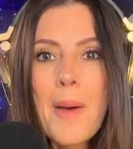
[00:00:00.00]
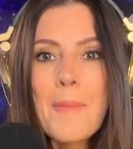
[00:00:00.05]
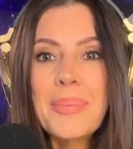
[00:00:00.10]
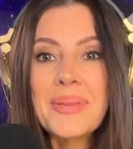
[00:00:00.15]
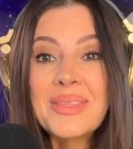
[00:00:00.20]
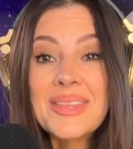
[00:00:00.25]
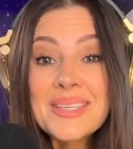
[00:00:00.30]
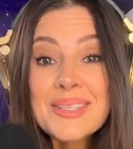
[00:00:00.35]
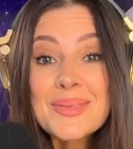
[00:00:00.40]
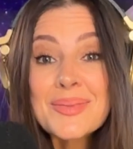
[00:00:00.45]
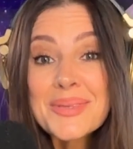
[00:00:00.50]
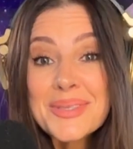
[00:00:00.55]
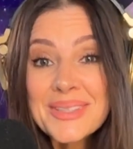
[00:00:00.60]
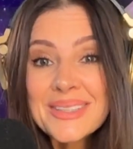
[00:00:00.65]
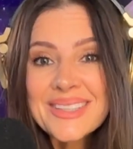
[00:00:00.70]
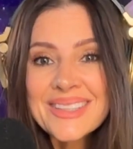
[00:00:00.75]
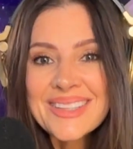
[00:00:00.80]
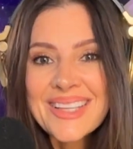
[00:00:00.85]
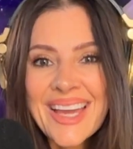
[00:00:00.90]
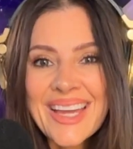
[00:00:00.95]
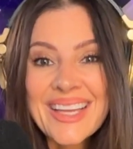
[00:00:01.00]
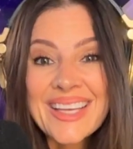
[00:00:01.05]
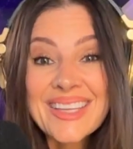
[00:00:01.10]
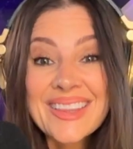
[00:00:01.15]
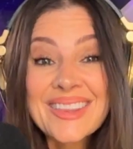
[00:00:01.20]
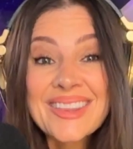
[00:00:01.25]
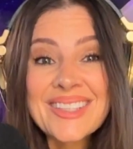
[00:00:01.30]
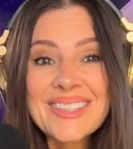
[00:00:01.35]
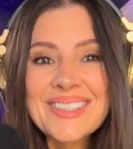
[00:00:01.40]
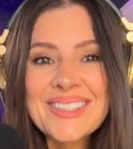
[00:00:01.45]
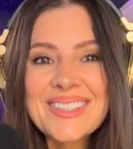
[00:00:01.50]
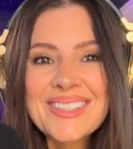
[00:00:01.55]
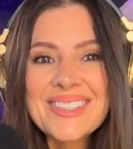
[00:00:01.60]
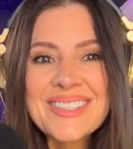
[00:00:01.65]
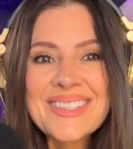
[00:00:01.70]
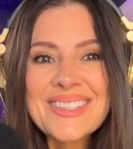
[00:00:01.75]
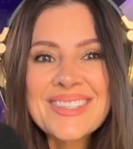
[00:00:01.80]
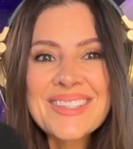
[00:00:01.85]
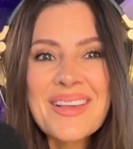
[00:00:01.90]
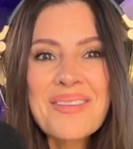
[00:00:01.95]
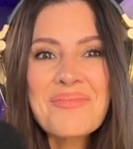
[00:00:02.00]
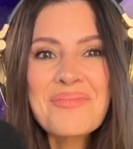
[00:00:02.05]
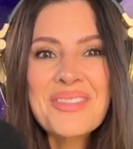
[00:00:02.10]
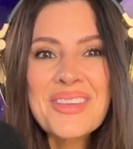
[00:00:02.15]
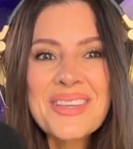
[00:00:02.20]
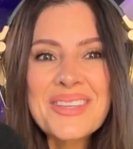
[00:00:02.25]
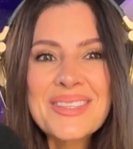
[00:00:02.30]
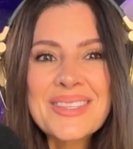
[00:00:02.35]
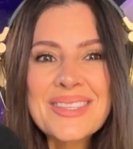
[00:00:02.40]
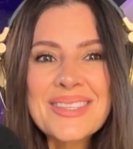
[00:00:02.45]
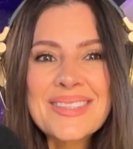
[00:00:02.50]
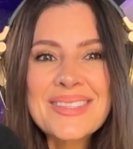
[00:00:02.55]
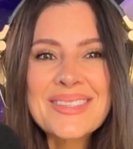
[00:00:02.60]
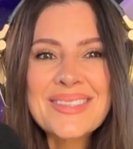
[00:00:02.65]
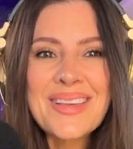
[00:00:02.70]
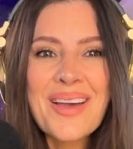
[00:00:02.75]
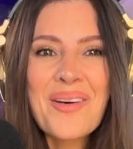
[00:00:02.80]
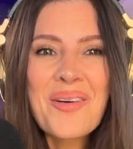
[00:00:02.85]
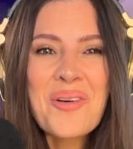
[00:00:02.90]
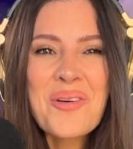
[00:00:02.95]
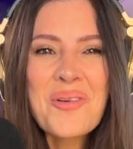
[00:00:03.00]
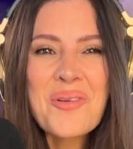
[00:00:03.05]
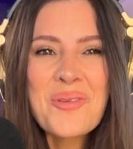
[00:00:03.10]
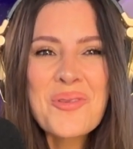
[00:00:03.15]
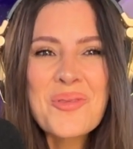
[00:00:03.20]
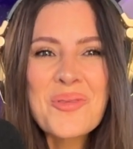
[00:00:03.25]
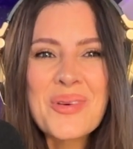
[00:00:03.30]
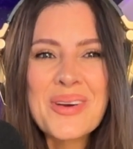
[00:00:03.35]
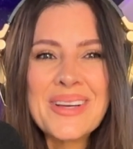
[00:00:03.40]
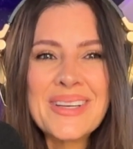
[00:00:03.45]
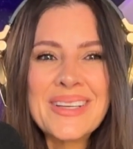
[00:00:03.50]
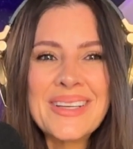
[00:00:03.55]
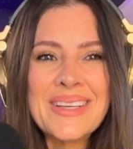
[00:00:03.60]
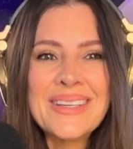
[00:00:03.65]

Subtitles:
But this one, like, there's just something so